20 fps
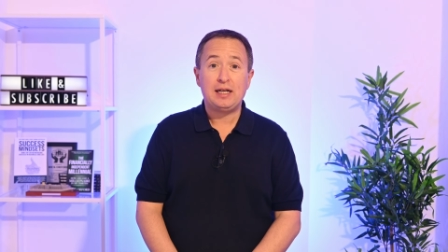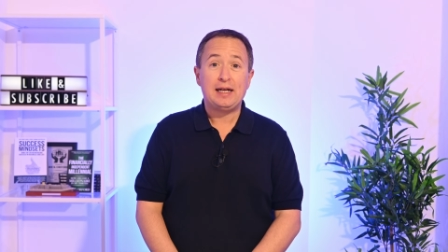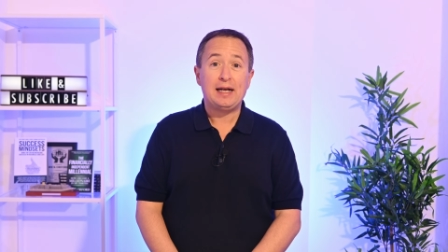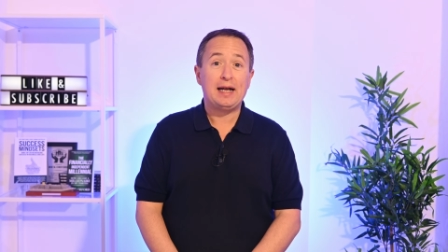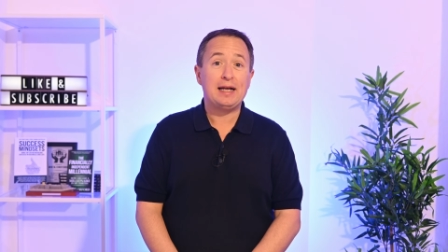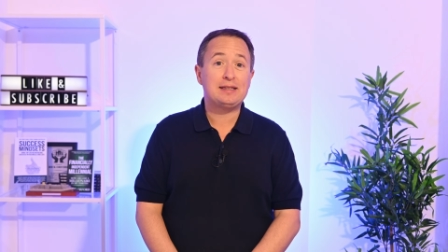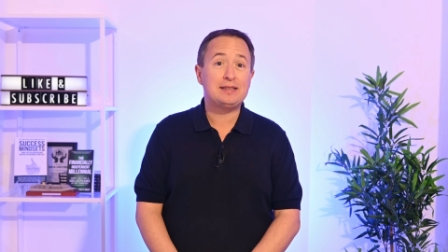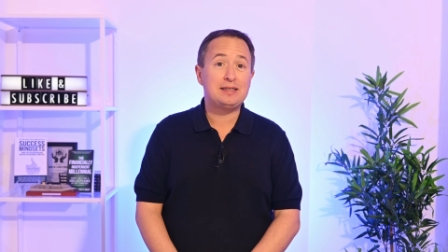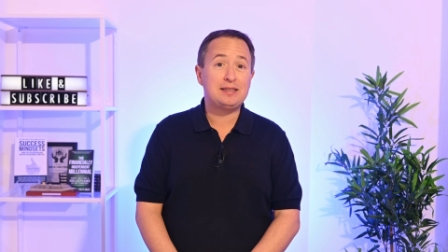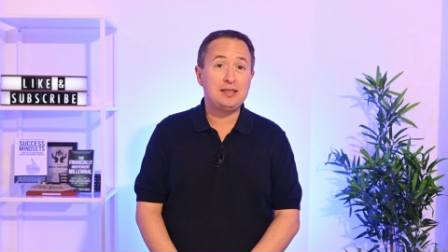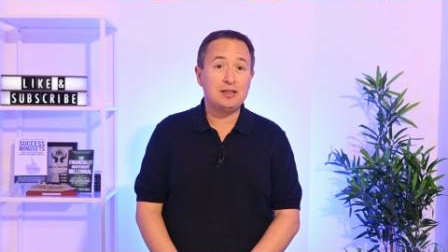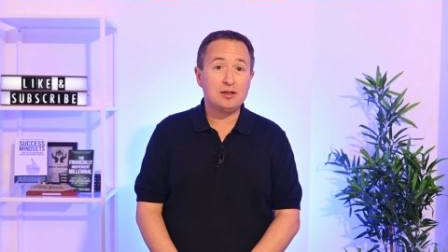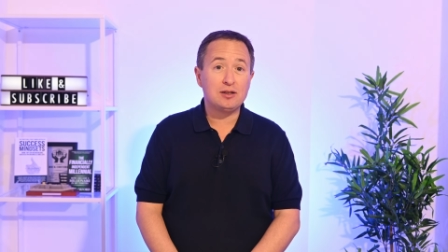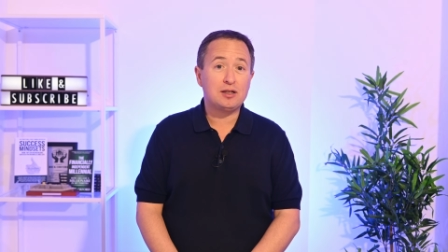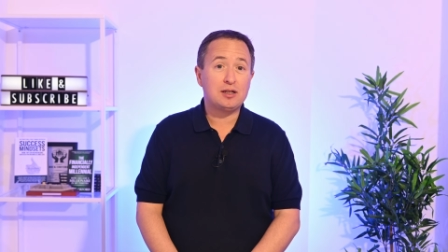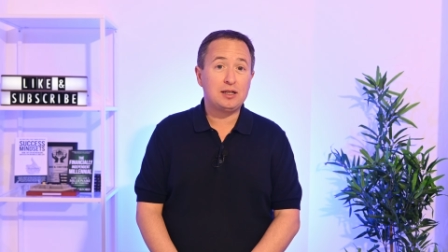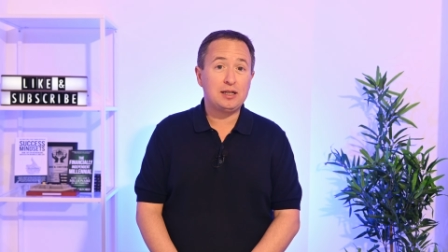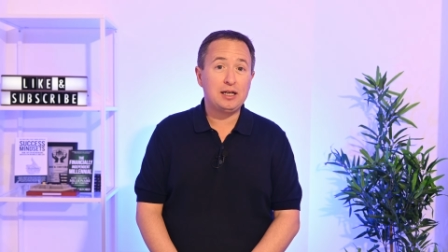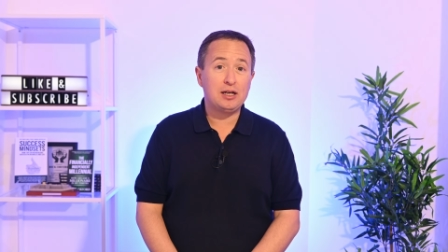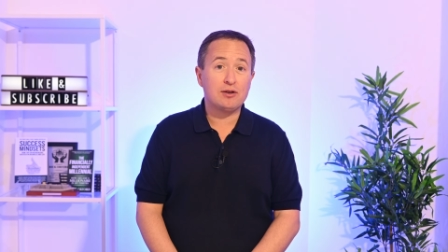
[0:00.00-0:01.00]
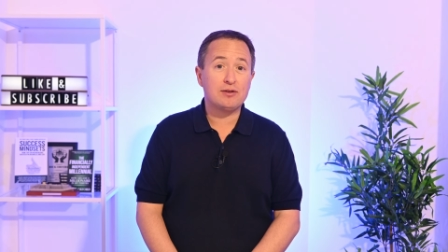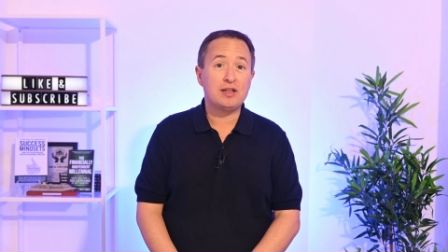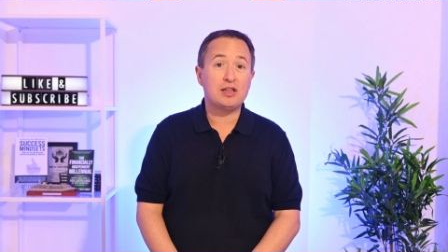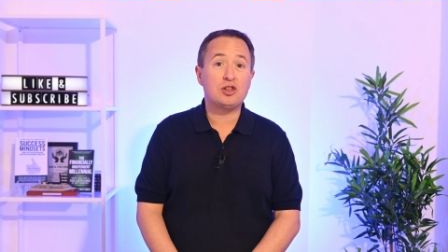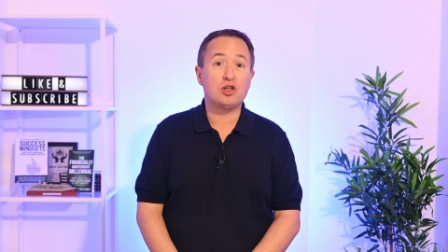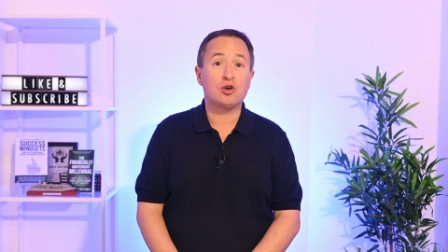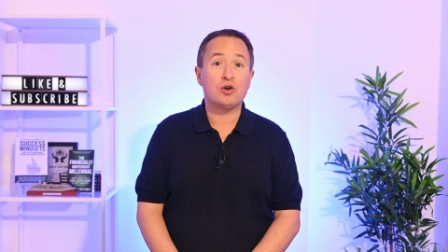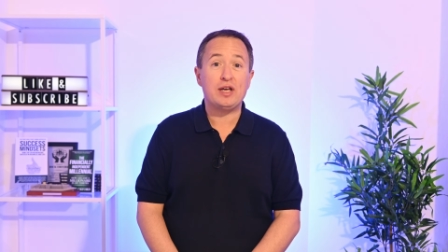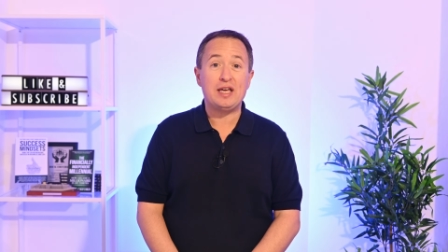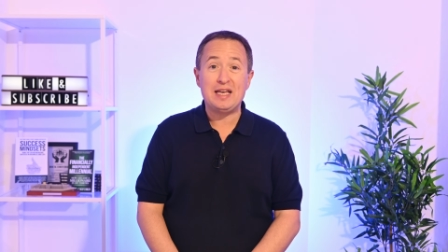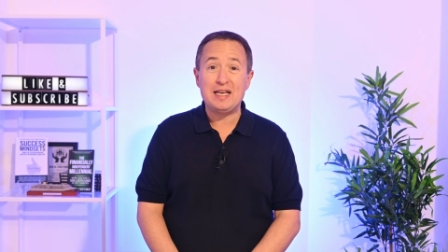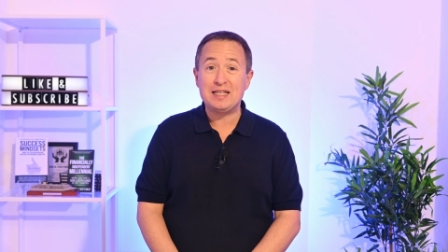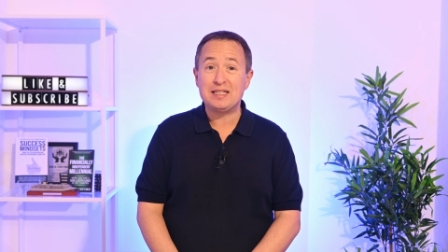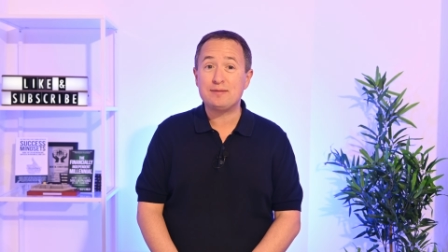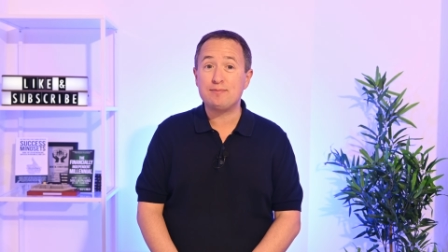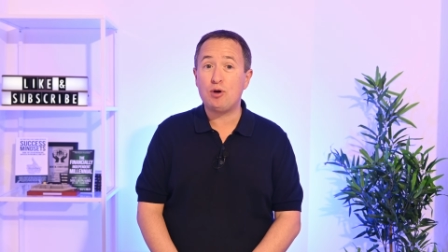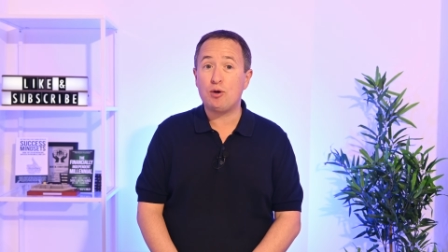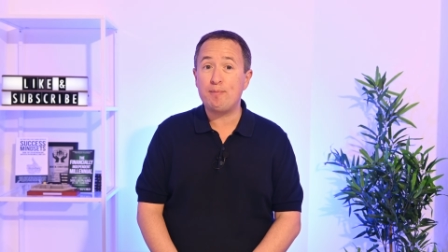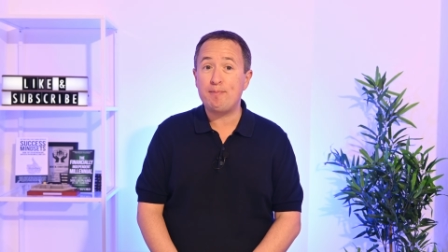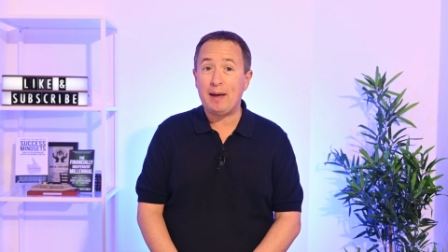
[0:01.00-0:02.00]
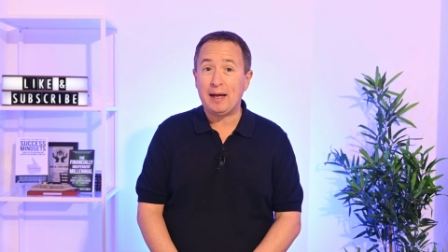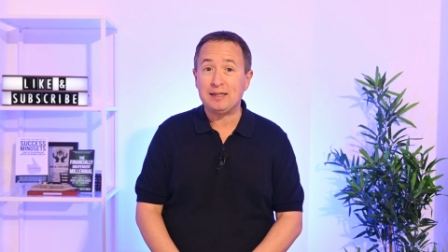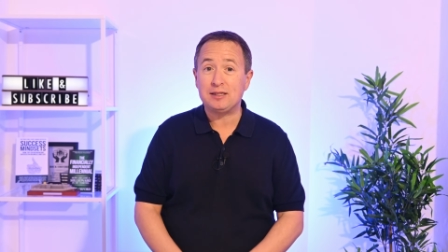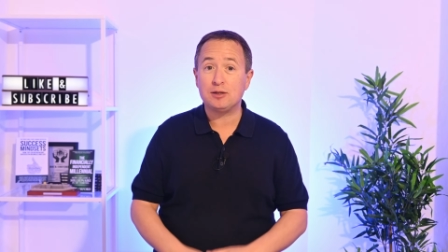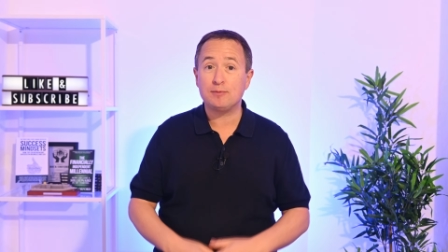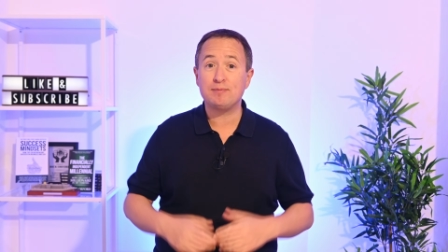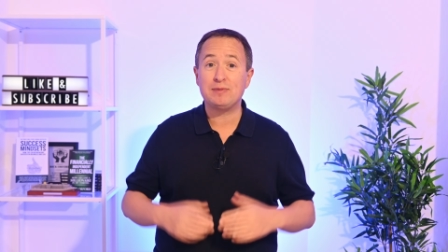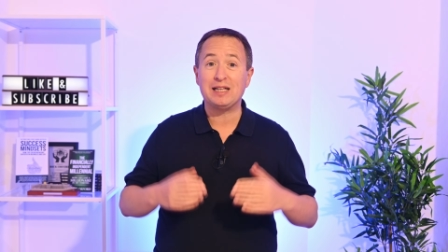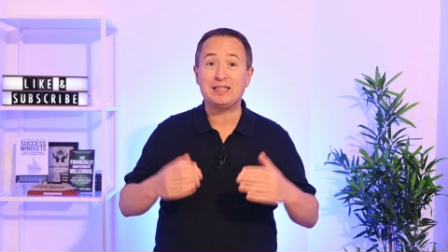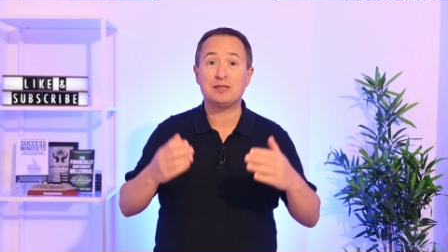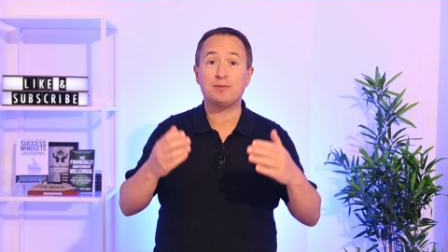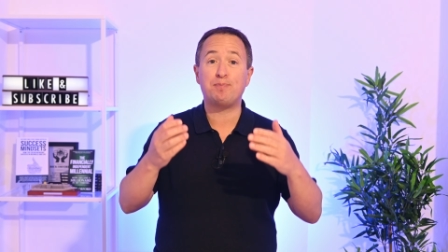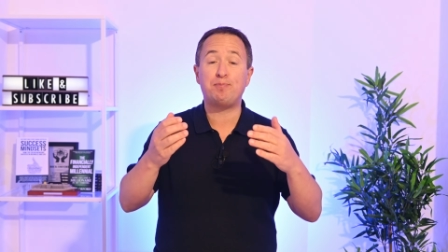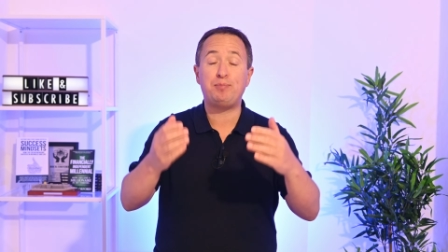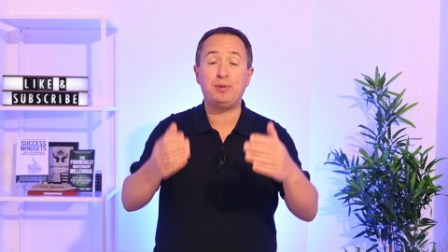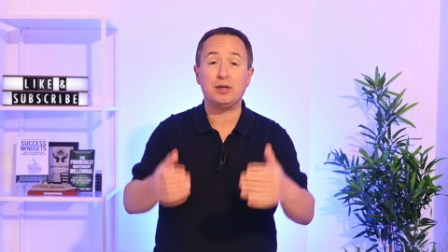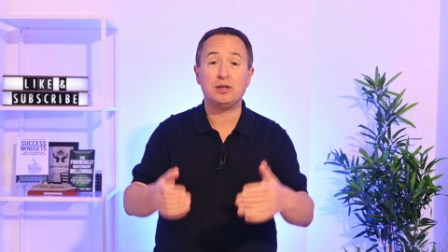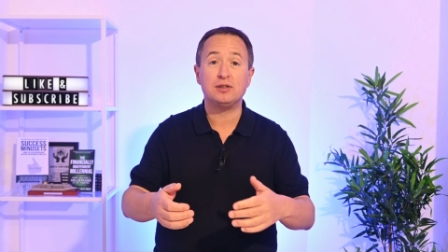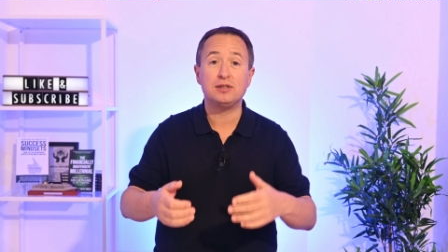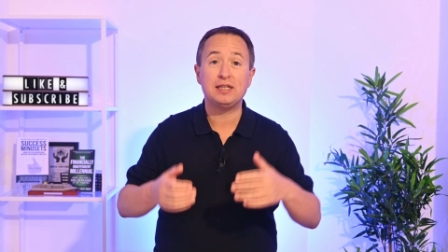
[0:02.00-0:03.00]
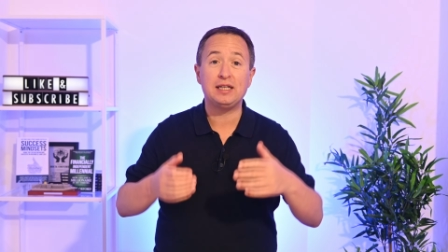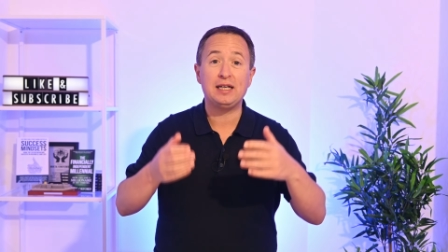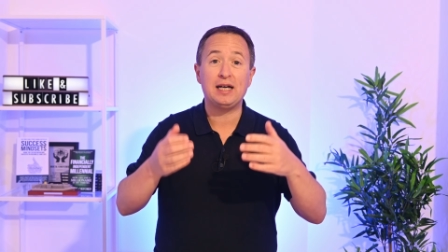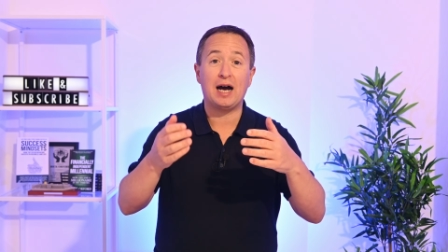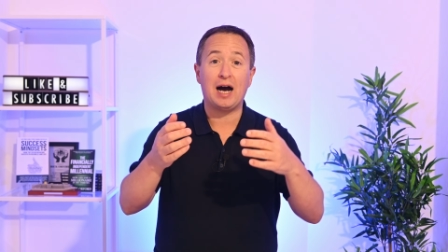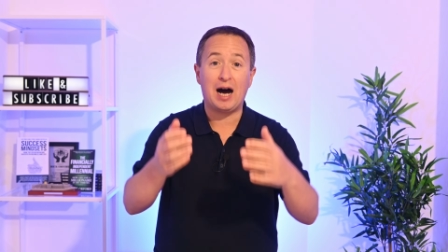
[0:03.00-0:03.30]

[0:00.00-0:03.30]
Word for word: it's still clear that there is momentum that's building